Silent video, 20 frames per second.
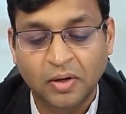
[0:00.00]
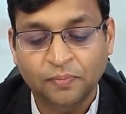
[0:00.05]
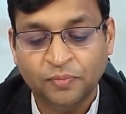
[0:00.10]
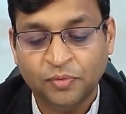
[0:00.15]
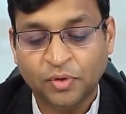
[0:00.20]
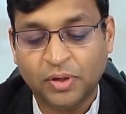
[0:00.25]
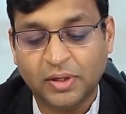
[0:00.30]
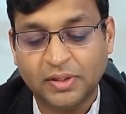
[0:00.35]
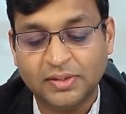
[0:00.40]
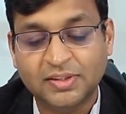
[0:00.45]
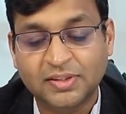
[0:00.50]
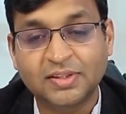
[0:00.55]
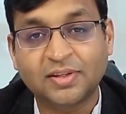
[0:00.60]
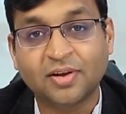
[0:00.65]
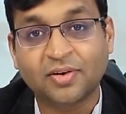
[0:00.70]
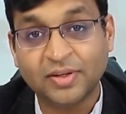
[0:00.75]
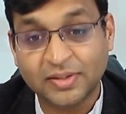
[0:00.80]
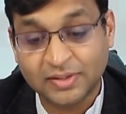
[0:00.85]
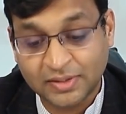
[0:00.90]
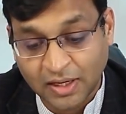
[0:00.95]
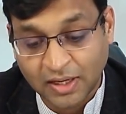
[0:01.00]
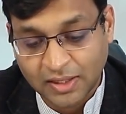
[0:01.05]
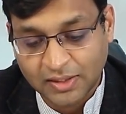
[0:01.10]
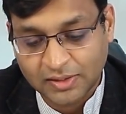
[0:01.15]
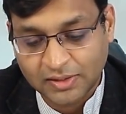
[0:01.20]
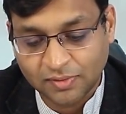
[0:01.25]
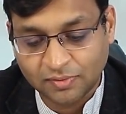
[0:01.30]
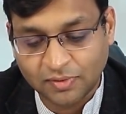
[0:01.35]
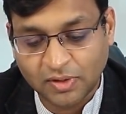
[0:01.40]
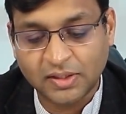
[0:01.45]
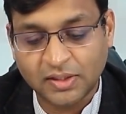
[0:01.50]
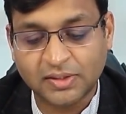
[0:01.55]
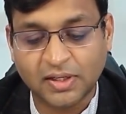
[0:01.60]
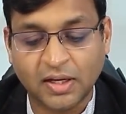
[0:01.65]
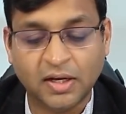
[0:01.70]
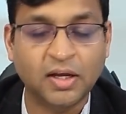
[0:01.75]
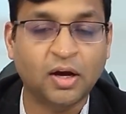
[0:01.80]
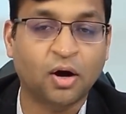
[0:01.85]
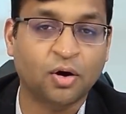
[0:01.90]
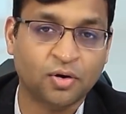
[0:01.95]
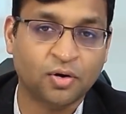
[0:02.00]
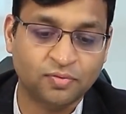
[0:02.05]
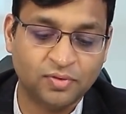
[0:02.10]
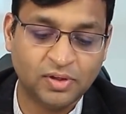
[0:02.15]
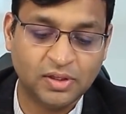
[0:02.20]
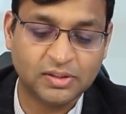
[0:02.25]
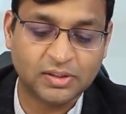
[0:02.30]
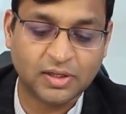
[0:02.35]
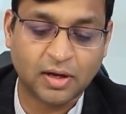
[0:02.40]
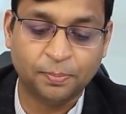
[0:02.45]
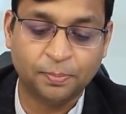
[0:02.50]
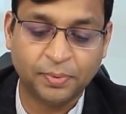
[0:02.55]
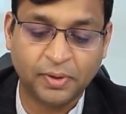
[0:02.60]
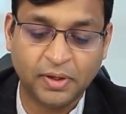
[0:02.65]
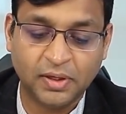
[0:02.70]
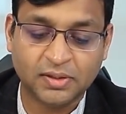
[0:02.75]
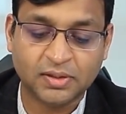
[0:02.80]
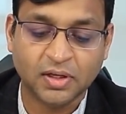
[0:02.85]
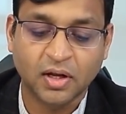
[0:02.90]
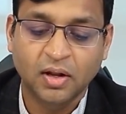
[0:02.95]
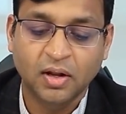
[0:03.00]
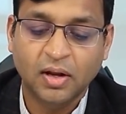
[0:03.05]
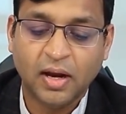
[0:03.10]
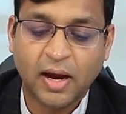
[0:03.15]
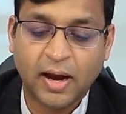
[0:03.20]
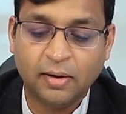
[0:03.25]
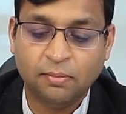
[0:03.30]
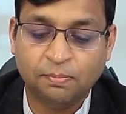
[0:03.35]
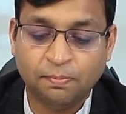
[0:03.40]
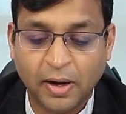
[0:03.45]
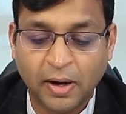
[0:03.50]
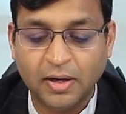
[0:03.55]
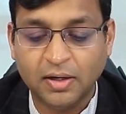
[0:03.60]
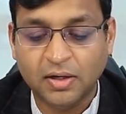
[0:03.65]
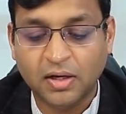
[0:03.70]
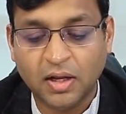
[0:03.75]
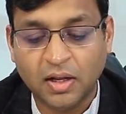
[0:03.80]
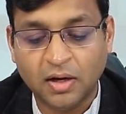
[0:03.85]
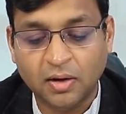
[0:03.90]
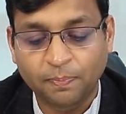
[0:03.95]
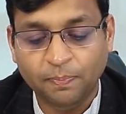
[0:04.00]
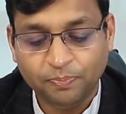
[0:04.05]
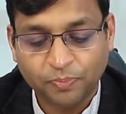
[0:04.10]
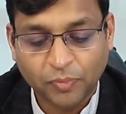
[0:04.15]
You can see the results if there is any out of these companies, and bulk deal,